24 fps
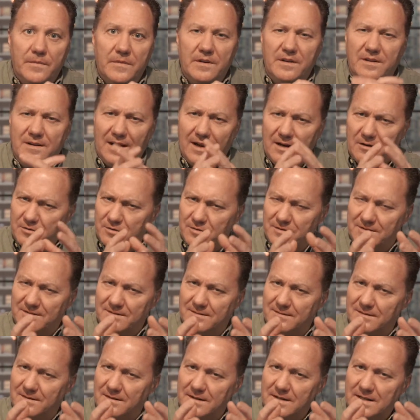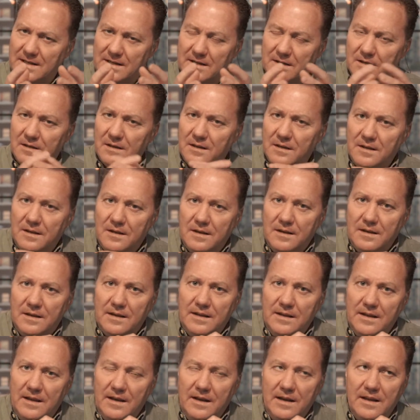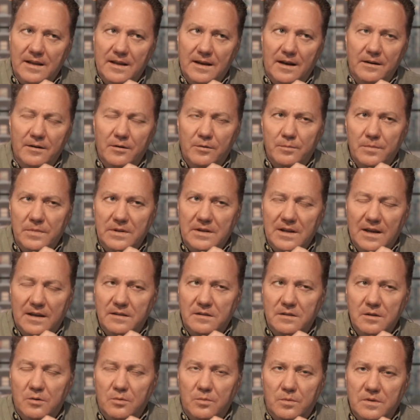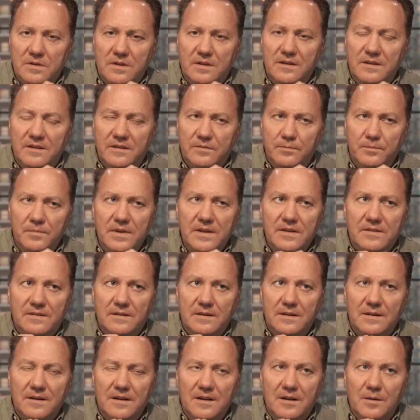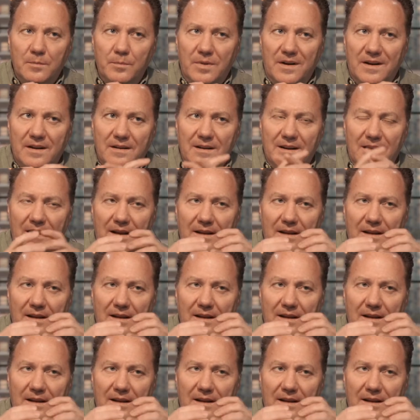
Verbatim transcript: doctrine there, and, and again, I don't mean I don't want to dismiss it, but I,